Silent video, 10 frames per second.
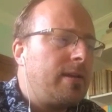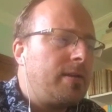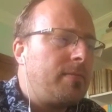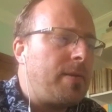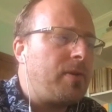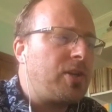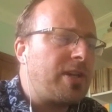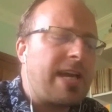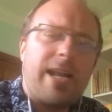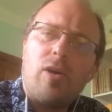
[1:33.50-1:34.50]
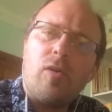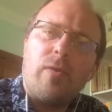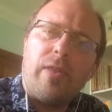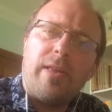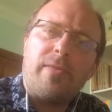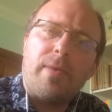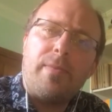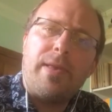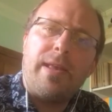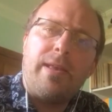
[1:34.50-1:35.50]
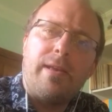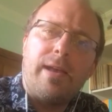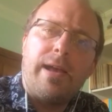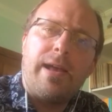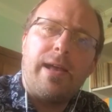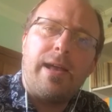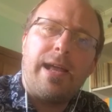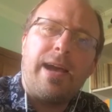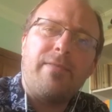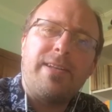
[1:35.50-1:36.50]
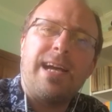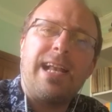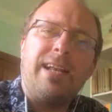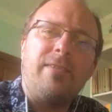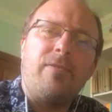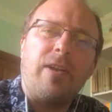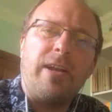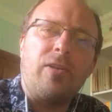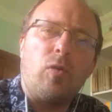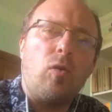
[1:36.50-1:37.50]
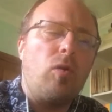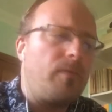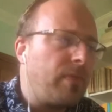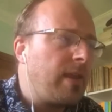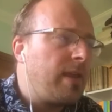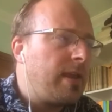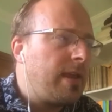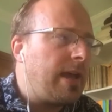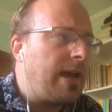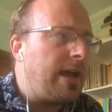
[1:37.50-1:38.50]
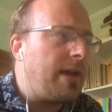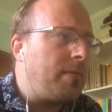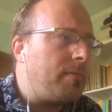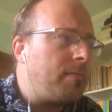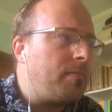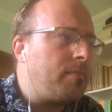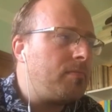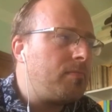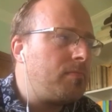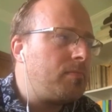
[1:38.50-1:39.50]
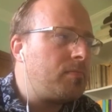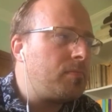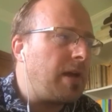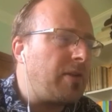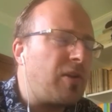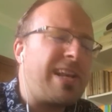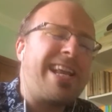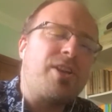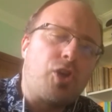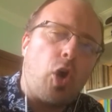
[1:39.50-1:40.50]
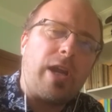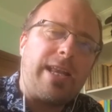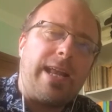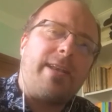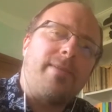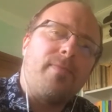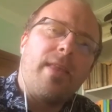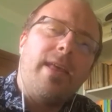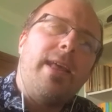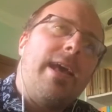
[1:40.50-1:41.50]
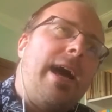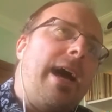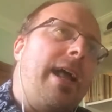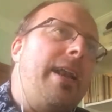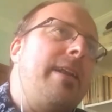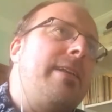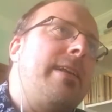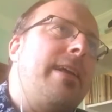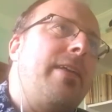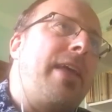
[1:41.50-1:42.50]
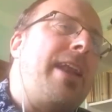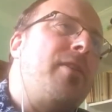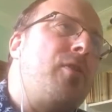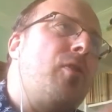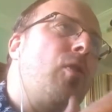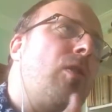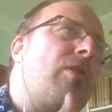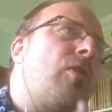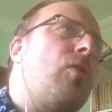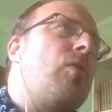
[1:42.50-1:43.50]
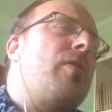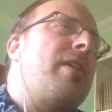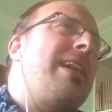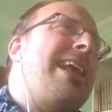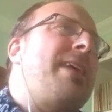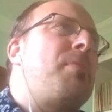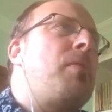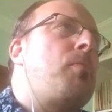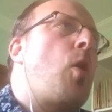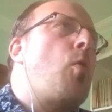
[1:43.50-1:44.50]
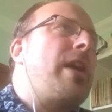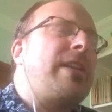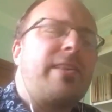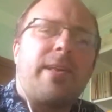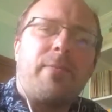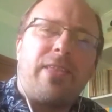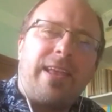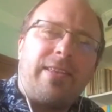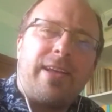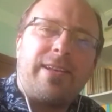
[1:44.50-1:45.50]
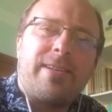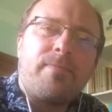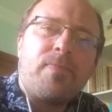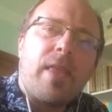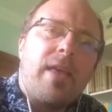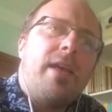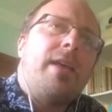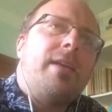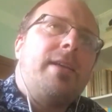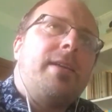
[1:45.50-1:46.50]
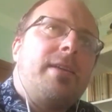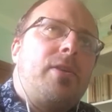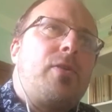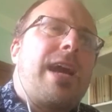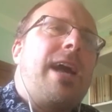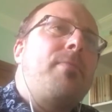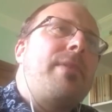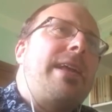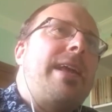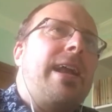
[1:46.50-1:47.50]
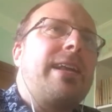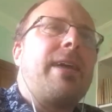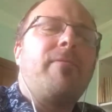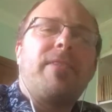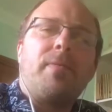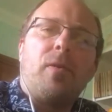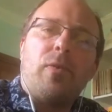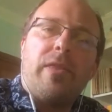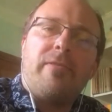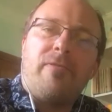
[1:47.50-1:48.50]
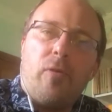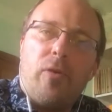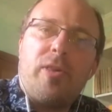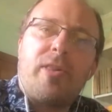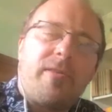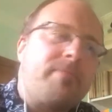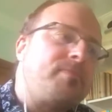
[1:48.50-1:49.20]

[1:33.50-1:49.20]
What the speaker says: maybe I should carry on with this. Maybe I have a talent for it, or I certainly enjoyed it. And then also the label poet is something that you can be uncomfortable with at first